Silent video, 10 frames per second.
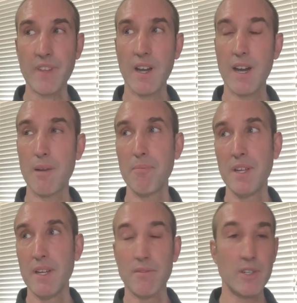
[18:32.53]
Um,
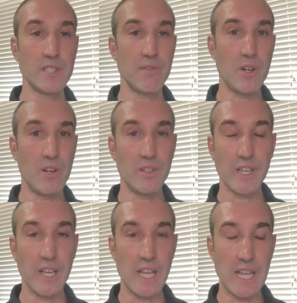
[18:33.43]
First of all,
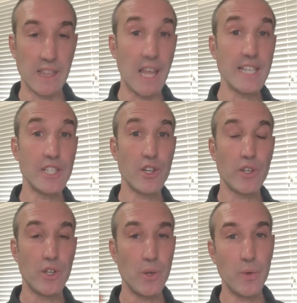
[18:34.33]
unless you're
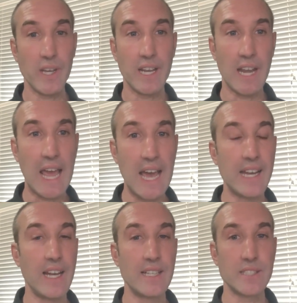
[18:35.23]
doing an ad
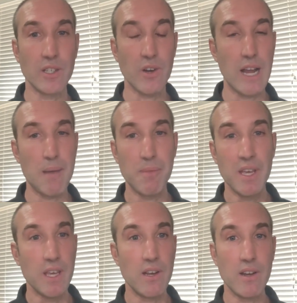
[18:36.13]
in Instagram,
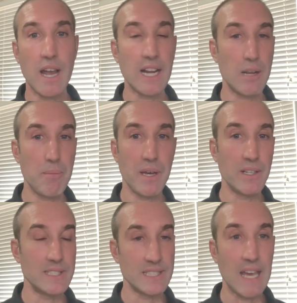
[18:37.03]
you're not going to be able to
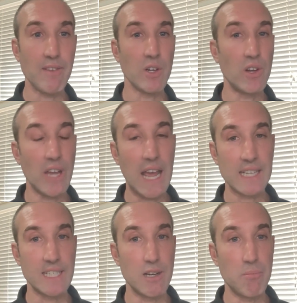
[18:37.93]
just have a call to
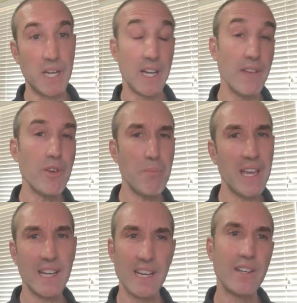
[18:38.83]
action and a button. If you make
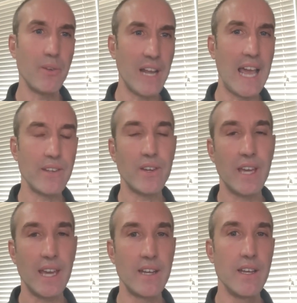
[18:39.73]
it into an ad, you
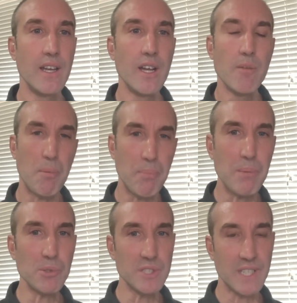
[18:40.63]
can, but
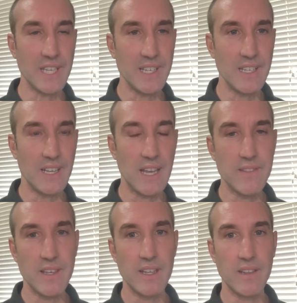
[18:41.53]
people see it. And
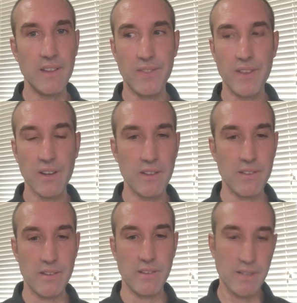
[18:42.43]
then they're
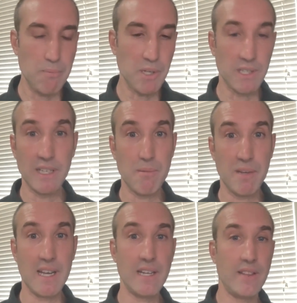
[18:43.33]
typically,
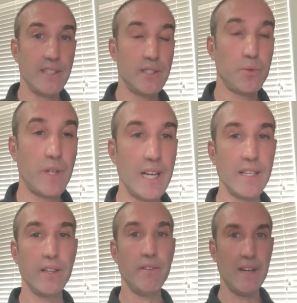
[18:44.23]
this is what I
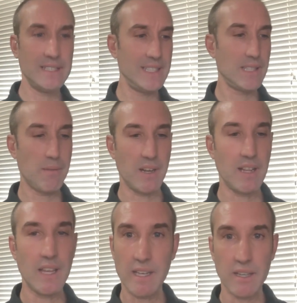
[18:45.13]
do. If I see something I
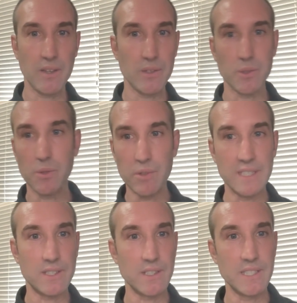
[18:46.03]
like, I go to Google, I
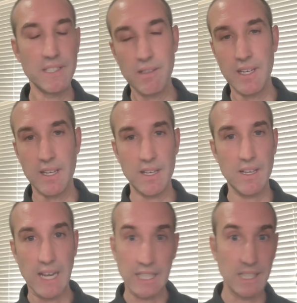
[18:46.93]
search it,
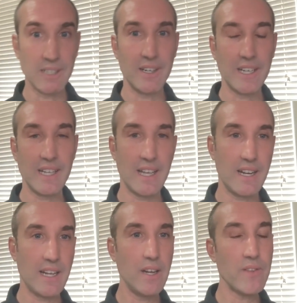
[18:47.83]
I click on it, and
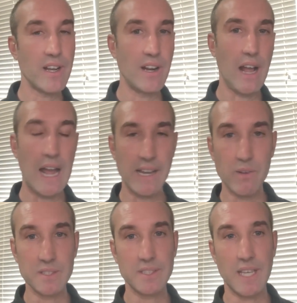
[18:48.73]
I go there. I know
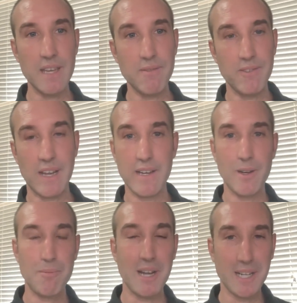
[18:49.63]
it's safe. I know
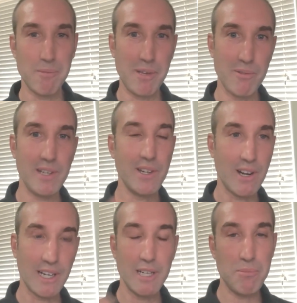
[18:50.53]
I'm not going to be
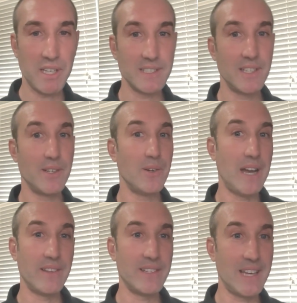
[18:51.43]
retargeted because I know
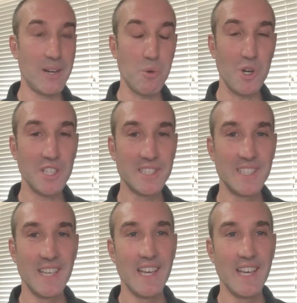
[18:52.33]
how the tech works.